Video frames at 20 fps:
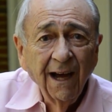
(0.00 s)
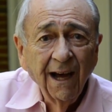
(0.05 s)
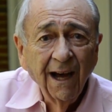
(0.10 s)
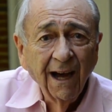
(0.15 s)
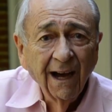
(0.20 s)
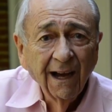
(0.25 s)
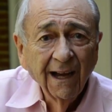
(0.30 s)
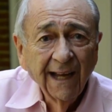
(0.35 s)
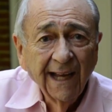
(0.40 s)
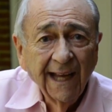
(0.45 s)

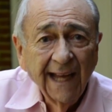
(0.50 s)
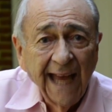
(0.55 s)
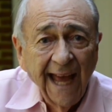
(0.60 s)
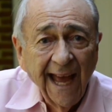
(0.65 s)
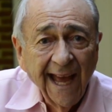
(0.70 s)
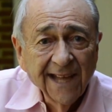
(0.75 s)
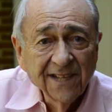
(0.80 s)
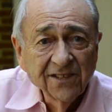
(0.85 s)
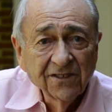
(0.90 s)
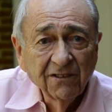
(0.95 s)
a
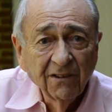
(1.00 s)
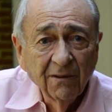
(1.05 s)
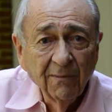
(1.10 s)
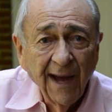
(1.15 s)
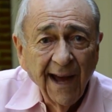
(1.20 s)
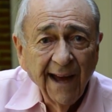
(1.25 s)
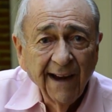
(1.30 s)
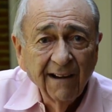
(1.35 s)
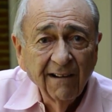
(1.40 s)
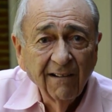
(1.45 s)
gas
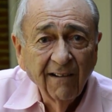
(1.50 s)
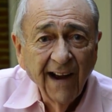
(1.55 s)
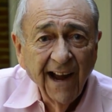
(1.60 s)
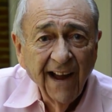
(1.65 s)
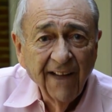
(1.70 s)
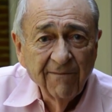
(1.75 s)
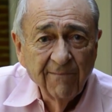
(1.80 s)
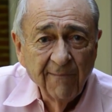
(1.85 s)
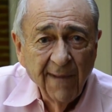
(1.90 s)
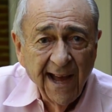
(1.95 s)

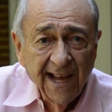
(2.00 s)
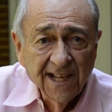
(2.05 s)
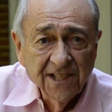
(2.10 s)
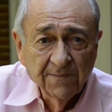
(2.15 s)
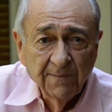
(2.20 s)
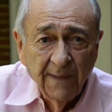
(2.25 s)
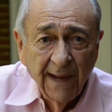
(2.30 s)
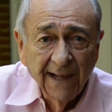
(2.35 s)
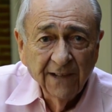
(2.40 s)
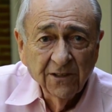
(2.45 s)
chromatograph mass
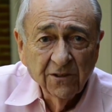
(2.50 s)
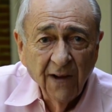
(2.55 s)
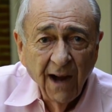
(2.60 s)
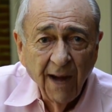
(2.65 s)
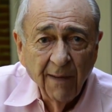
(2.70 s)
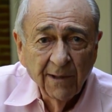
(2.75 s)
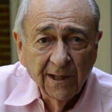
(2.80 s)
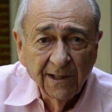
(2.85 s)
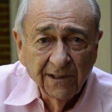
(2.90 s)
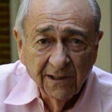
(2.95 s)

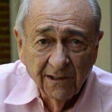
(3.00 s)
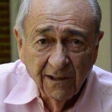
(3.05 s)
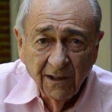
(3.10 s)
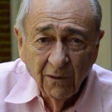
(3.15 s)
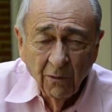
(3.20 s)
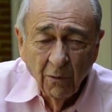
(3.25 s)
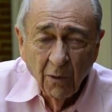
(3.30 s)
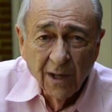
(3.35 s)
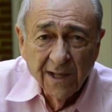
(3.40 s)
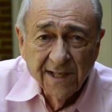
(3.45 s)
spectrometer
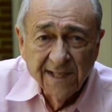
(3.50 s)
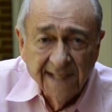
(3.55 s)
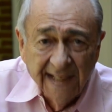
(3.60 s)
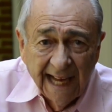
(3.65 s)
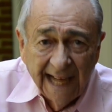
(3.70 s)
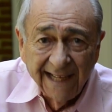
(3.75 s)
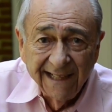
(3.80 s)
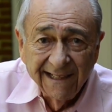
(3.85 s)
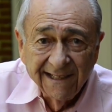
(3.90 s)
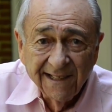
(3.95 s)
was
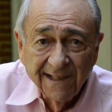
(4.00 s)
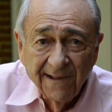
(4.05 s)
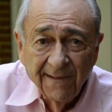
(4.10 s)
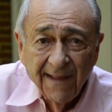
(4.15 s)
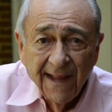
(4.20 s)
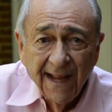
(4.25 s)
sent